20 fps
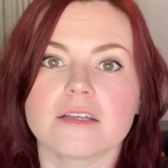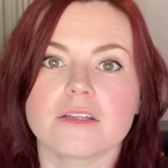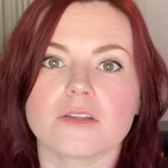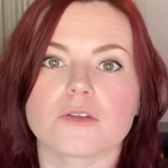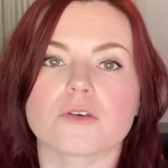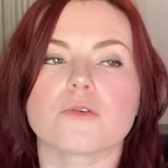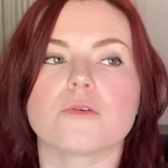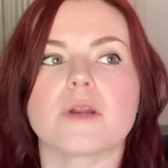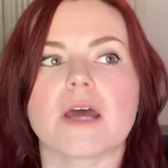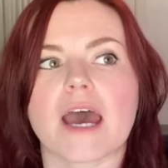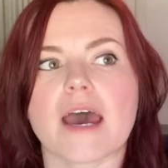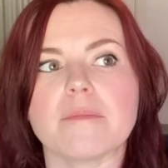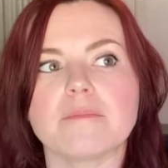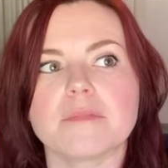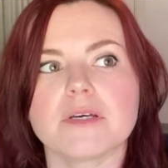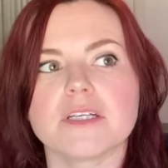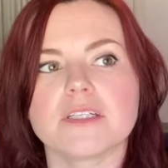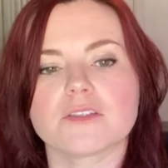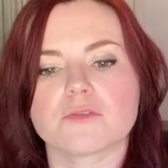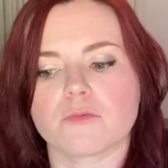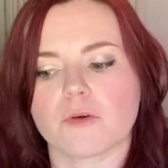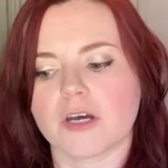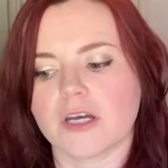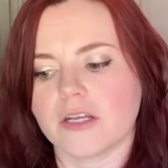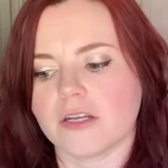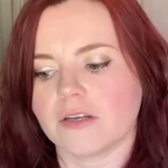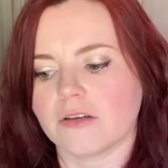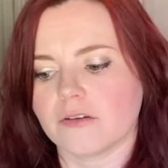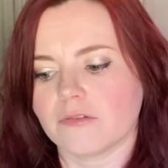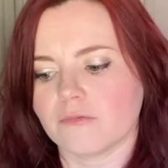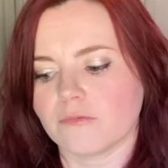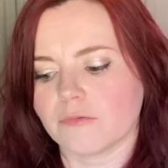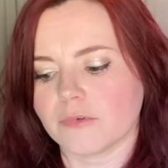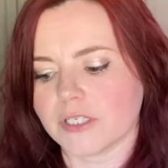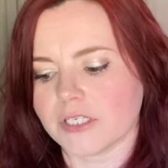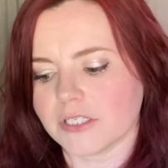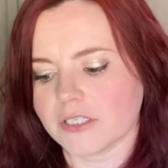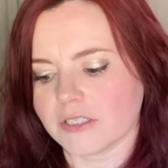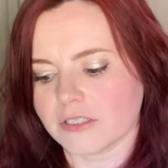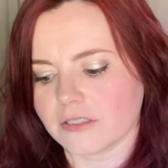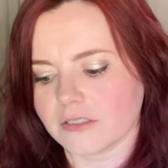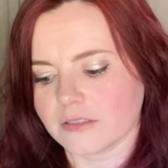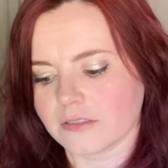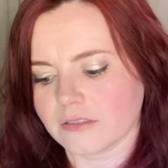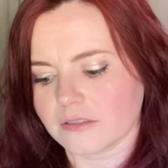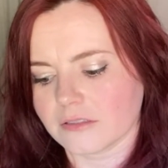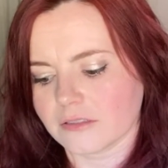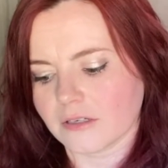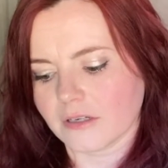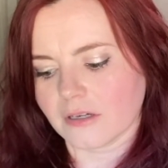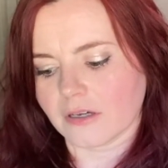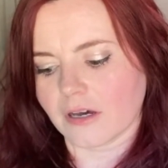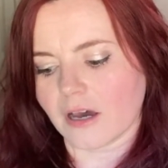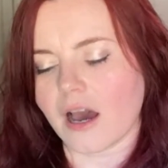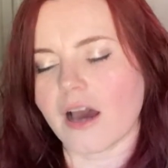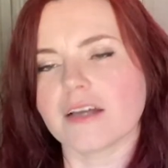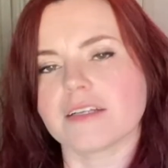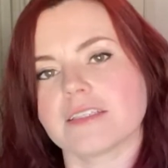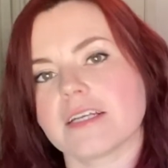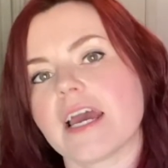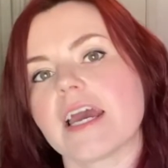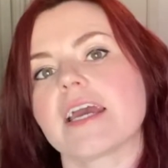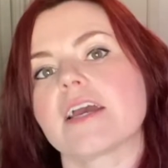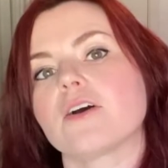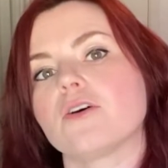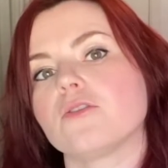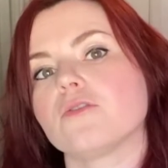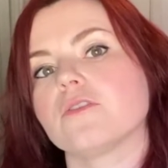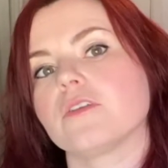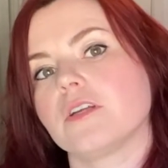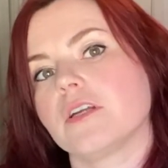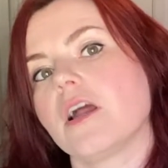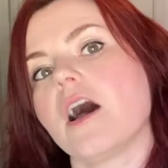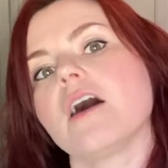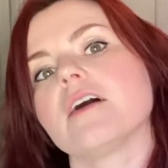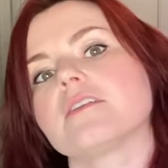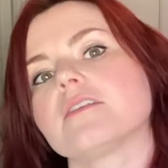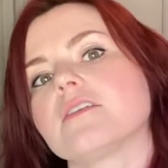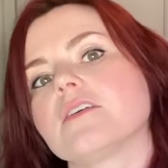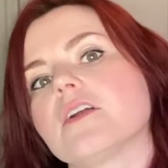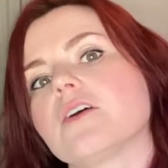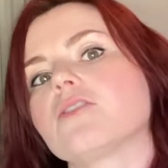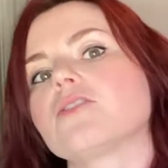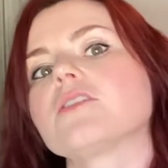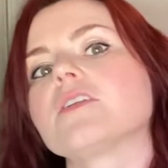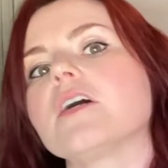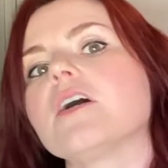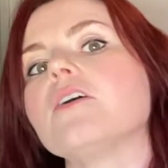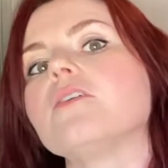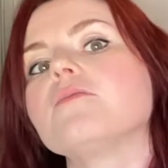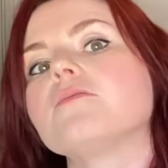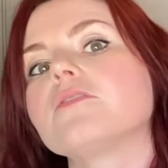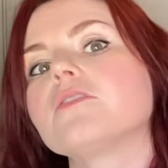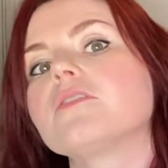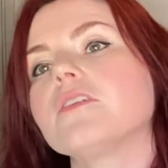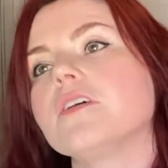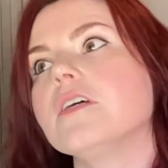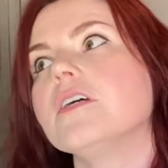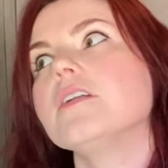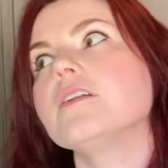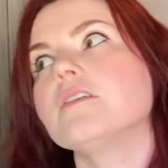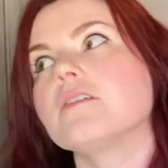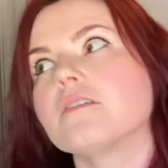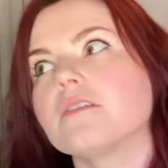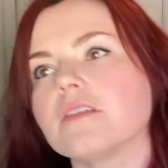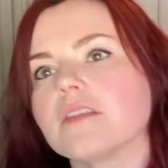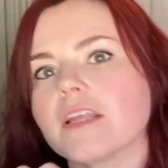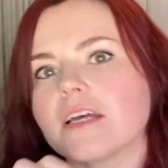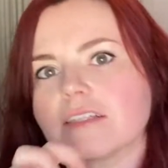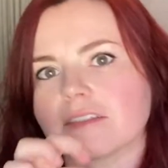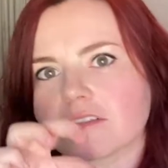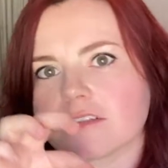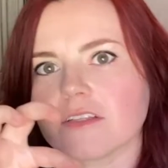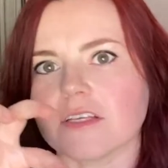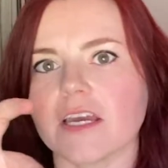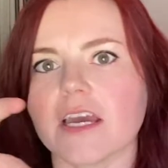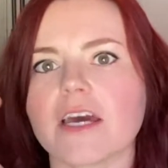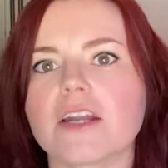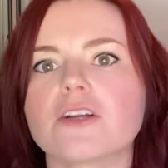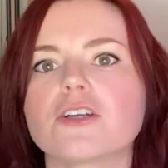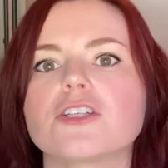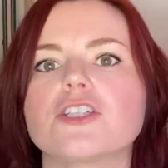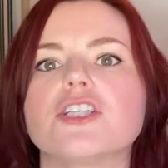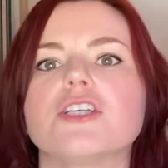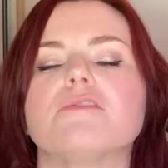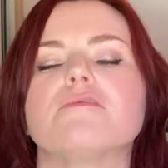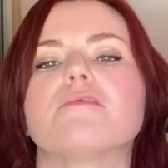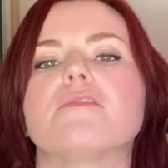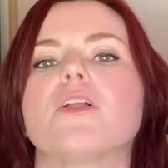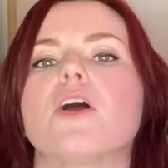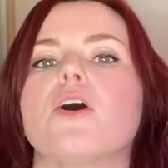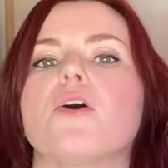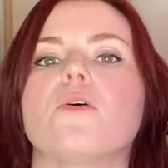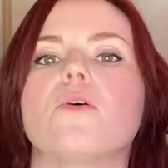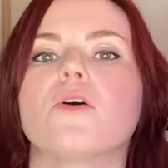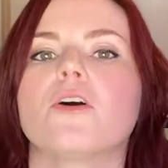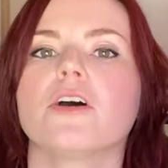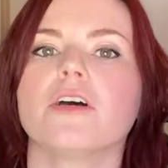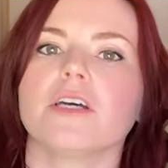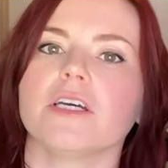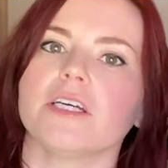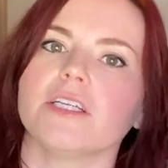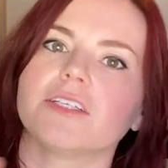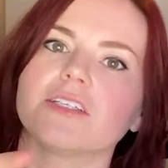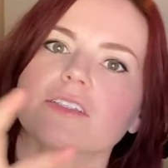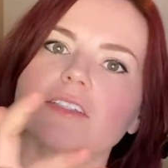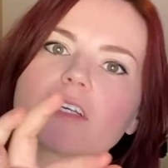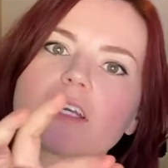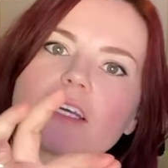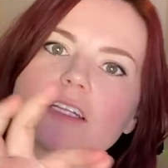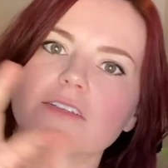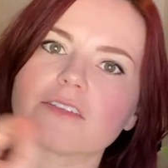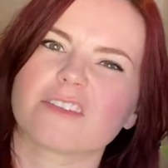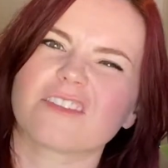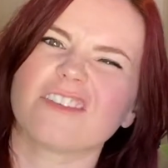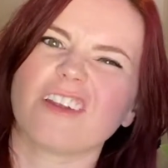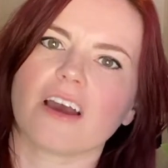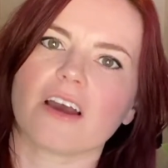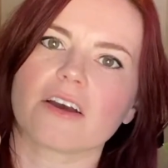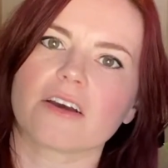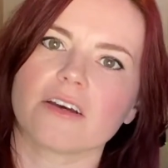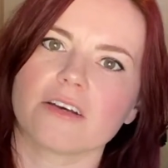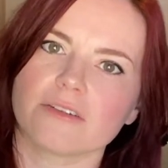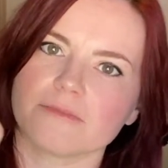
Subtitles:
Look what happens when we untangle the knots in ourselves. It lets the energy flow. It doesn't get stuck.